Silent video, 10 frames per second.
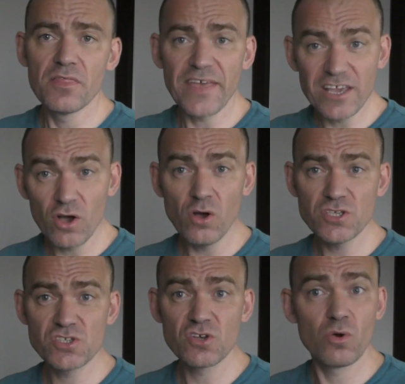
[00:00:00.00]
They
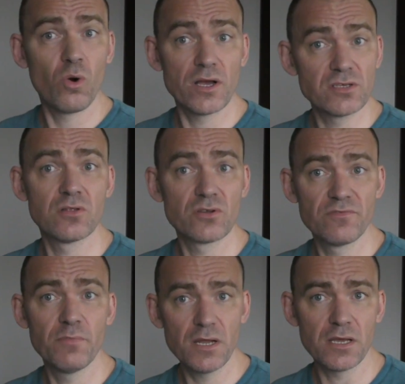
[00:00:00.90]
cost quite a lot of
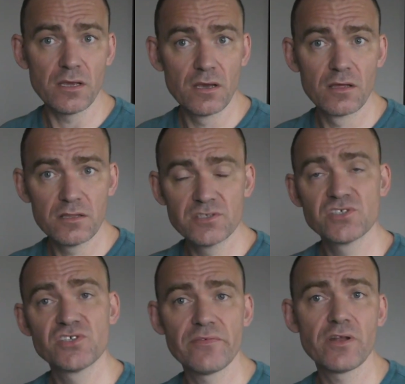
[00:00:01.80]
money. These
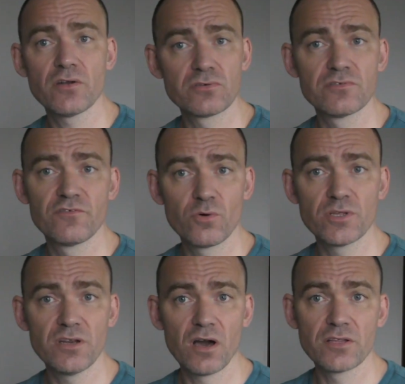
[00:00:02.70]
are
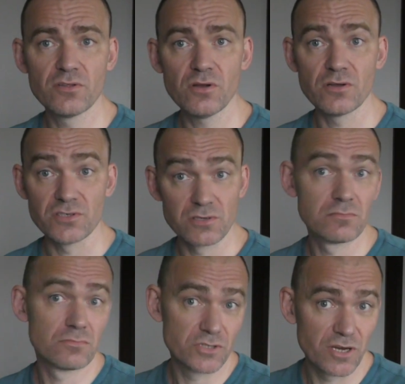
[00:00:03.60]
$749,
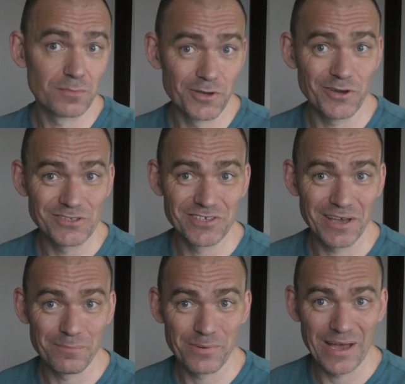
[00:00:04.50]
which I'm going to
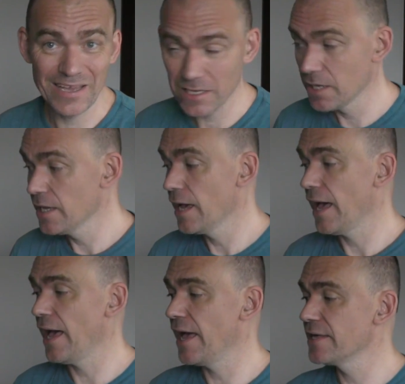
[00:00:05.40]
get back.
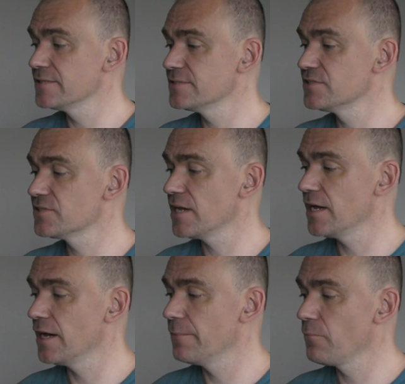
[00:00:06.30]
And
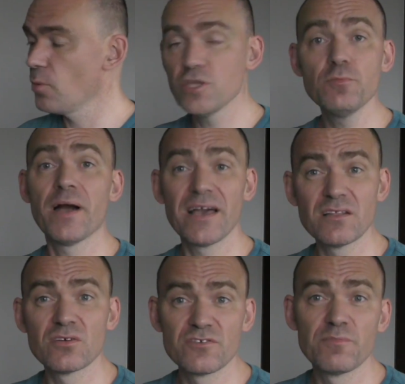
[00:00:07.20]
when you pay a
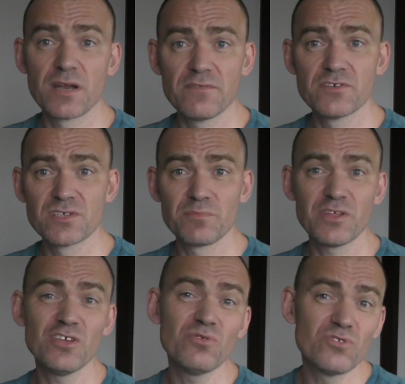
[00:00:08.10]
lot of money for
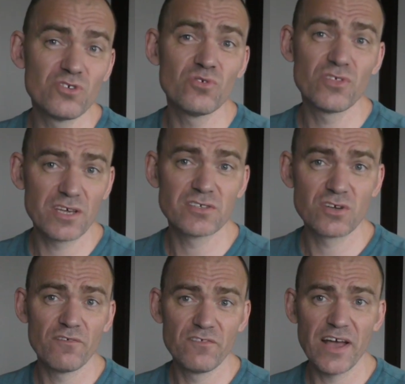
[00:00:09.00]
something, you do think it's
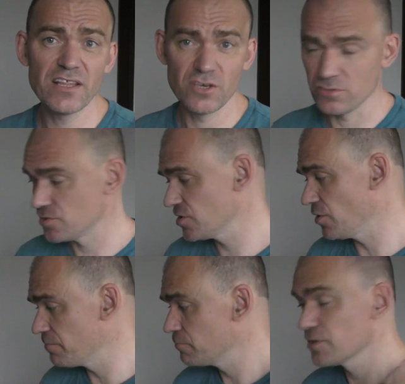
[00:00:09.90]
value.
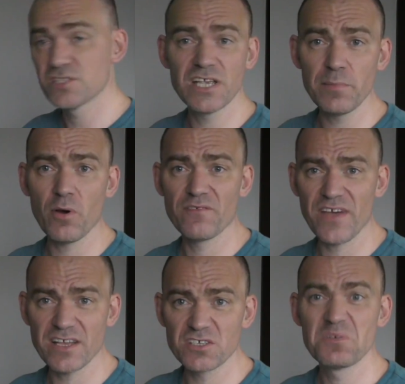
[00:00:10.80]
So, Placebo
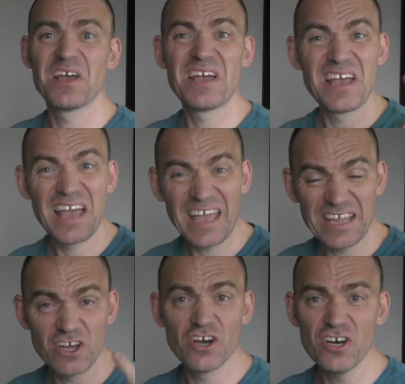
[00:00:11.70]
Effect,
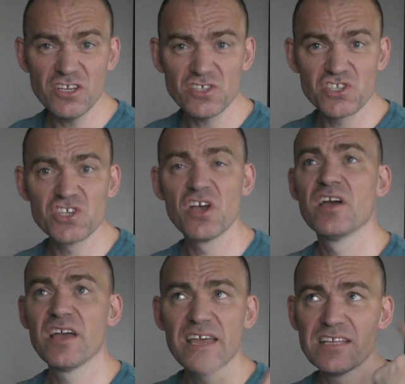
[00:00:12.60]
it hurts,
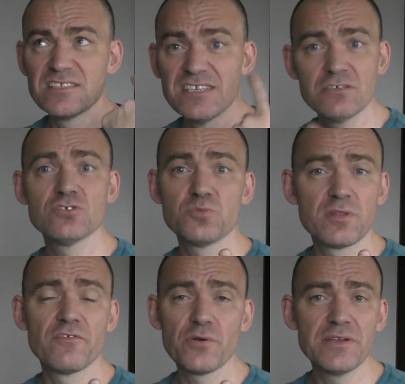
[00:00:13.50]
it deals with
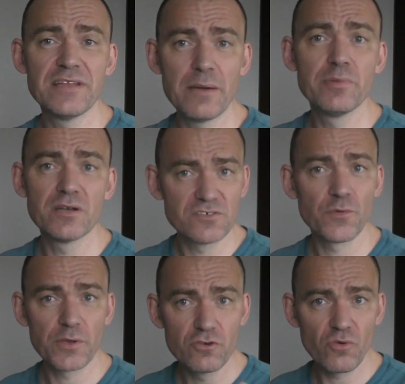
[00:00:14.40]
a very nebulous,
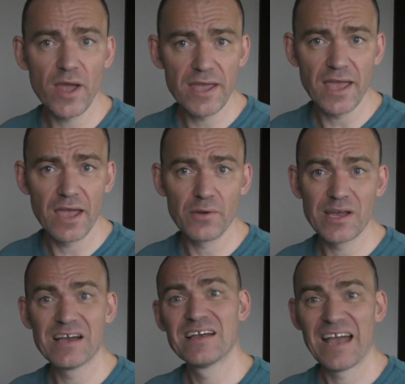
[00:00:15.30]
very grey
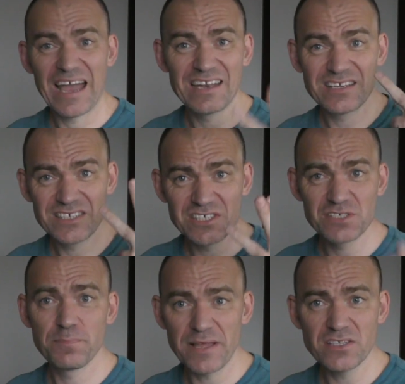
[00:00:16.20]
area, and it's
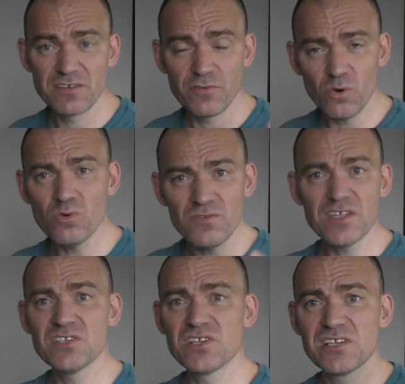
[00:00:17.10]
expensive. All of
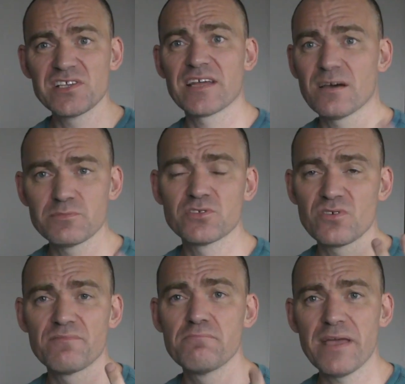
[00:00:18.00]
these things add up to
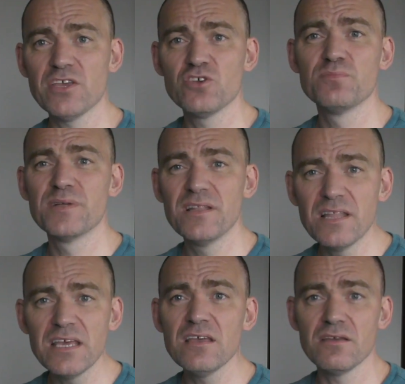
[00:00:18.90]
sort of make you
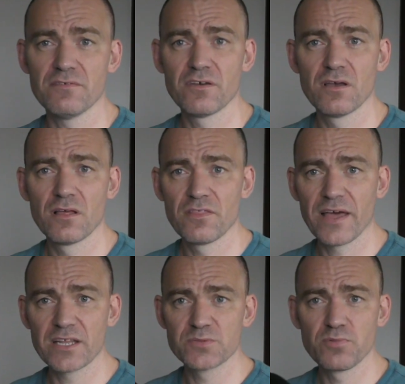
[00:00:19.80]
believe
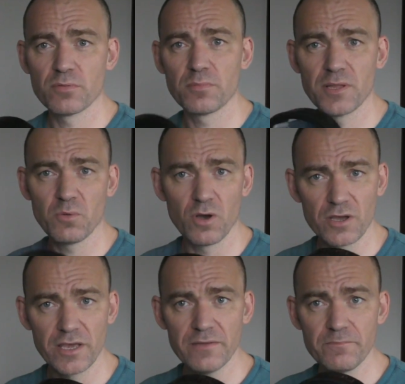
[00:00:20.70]
that it's probably
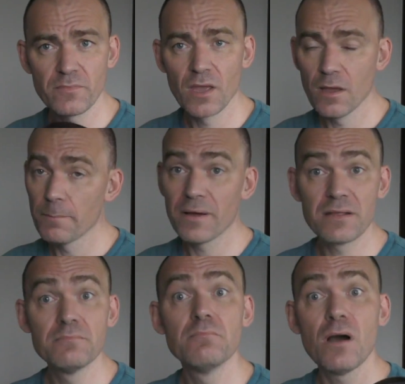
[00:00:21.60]
working. But
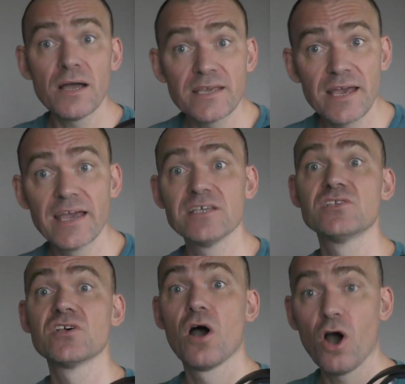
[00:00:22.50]
in my
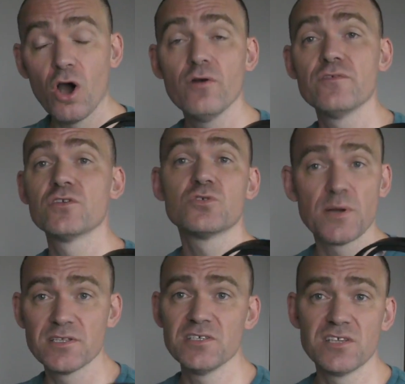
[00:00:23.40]
case, over the
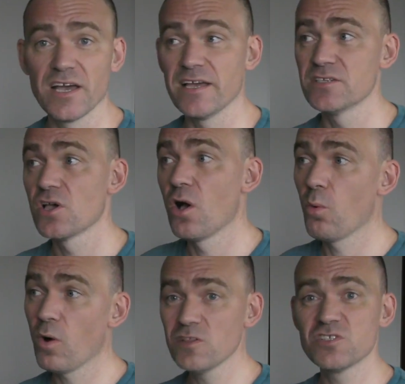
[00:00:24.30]
20 days,
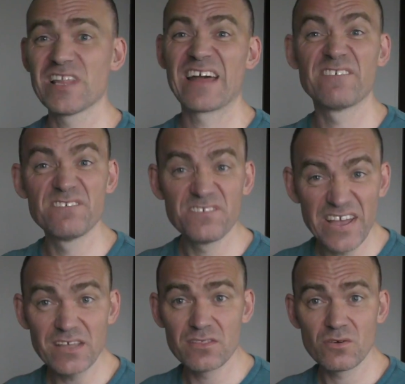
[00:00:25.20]
once that
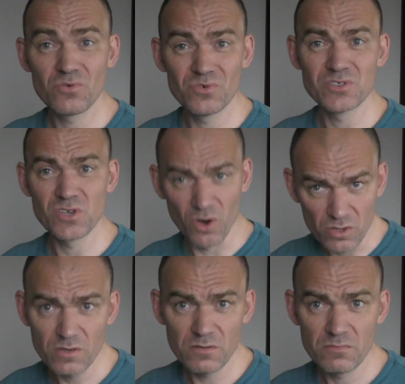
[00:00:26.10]
faith was
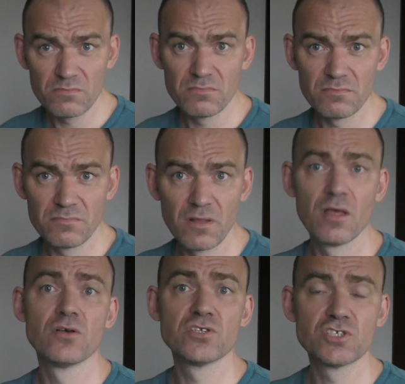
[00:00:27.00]
gone,
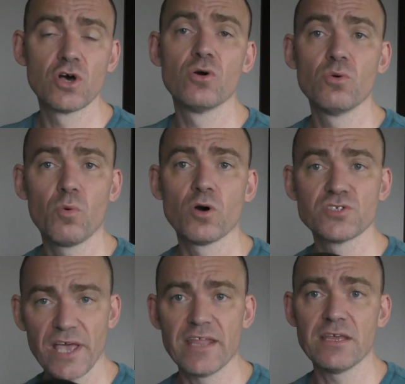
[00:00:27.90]
so
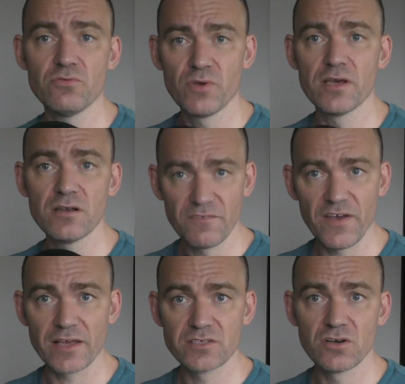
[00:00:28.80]
was any real
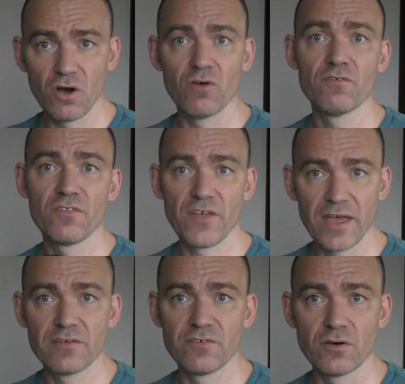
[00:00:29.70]
effect of the
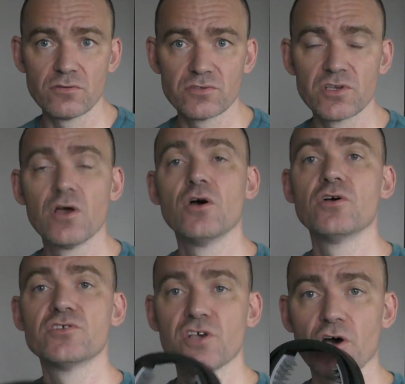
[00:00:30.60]
headphones.
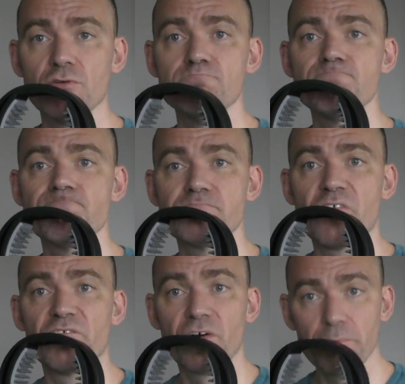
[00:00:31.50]
So,
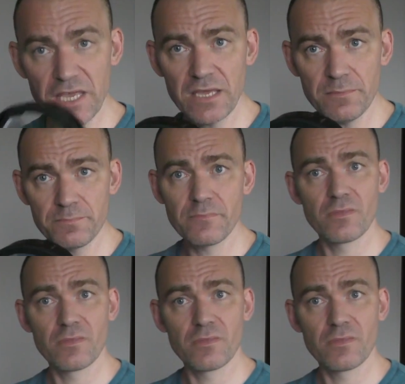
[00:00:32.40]
for me,